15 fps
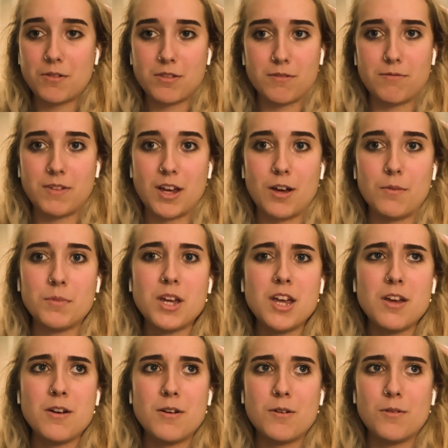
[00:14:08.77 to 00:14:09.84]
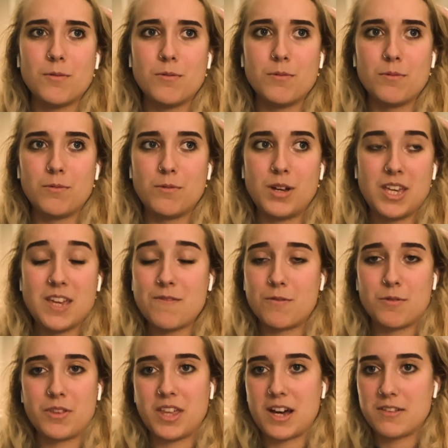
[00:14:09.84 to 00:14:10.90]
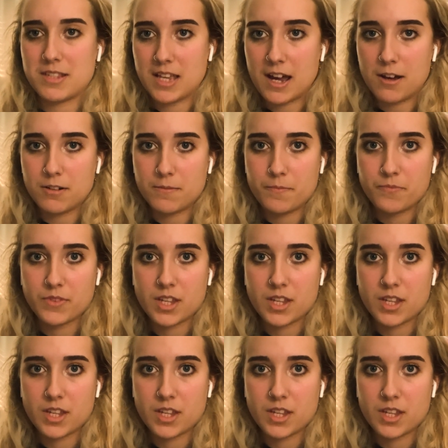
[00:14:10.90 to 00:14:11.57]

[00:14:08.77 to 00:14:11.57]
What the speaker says: of the film, even without sound.